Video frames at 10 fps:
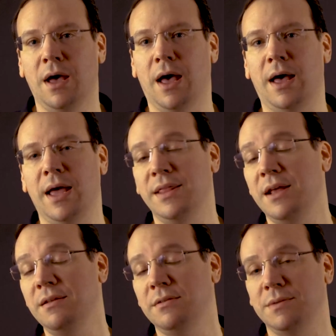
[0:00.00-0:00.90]
Uh, and
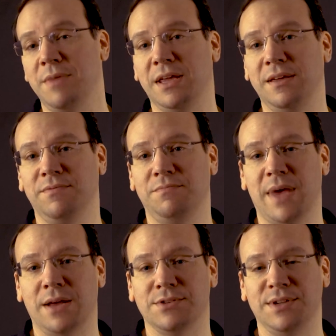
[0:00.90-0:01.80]
then to make even
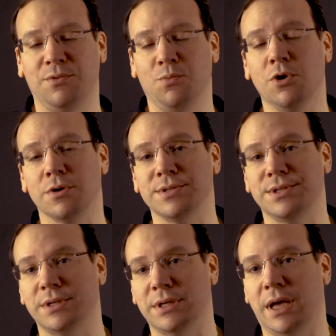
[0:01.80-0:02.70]
matters even
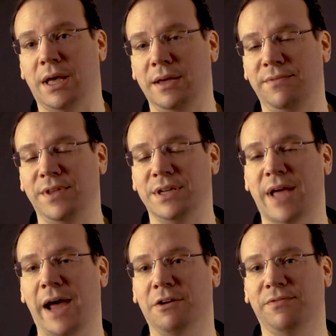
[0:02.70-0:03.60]
worse, uh, if the
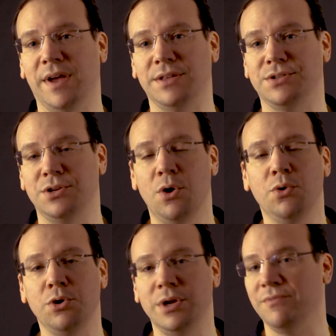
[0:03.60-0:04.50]
attacker finds no
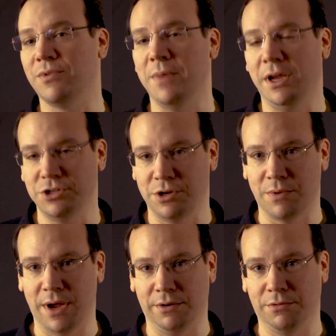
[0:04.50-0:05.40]
good information
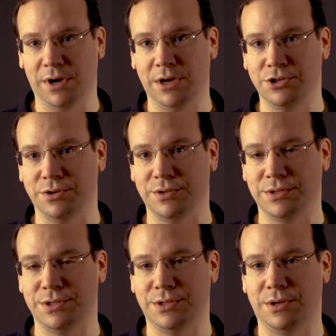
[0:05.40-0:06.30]
around a
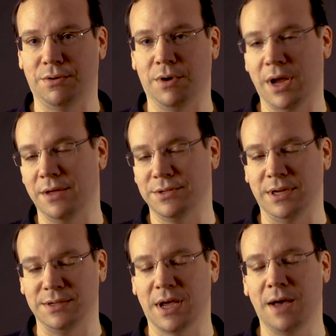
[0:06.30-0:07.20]
credentials or accounts
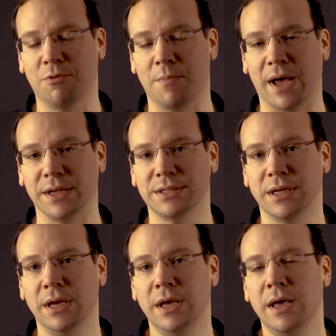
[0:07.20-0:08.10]
that he's compromised,
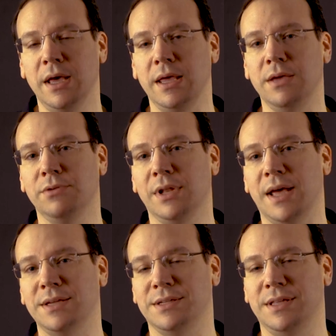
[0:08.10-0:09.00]
he
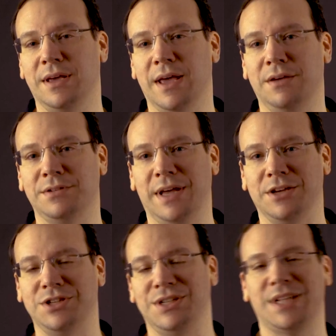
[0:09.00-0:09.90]
utilizes the account to
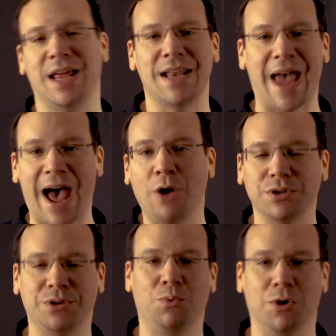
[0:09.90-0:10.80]
actually send
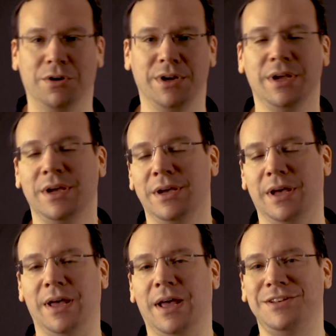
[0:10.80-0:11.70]
out word
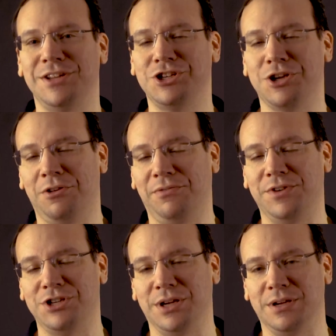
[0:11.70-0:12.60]
uh, additional
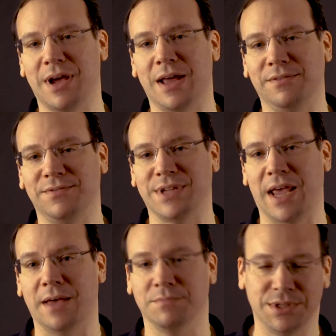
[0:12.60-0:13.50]
phishing kind of
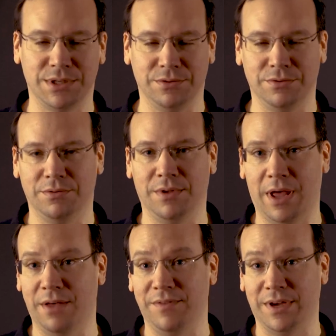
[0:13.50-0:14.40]
scams to
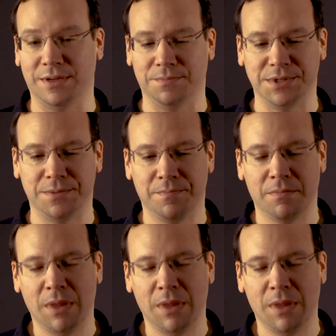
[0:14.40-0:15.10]
uh, victims.